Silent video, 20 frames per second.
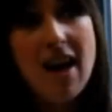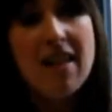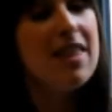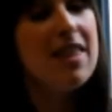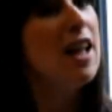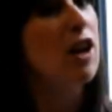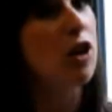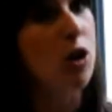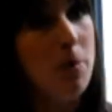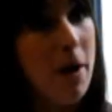
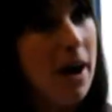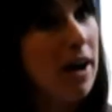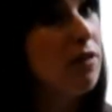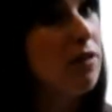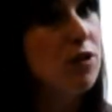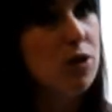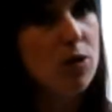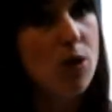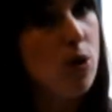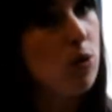They'll go back
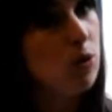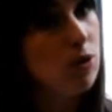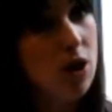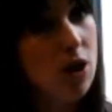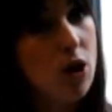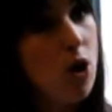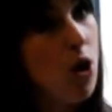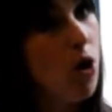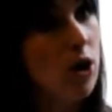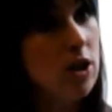of their own
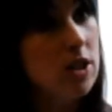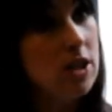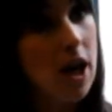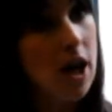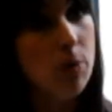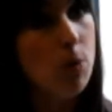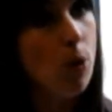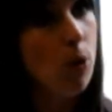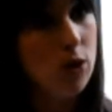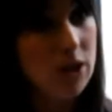accord
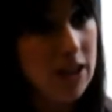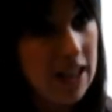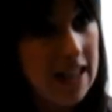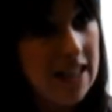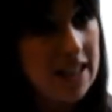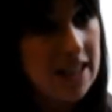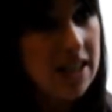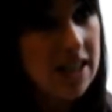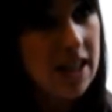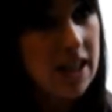and won't need